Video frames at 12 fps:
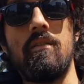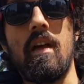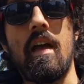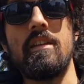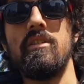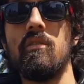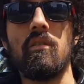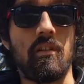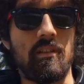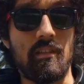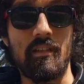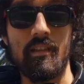that New
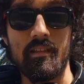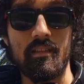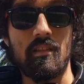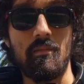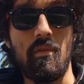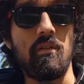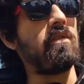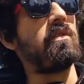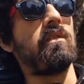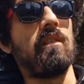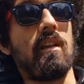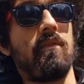York City is the most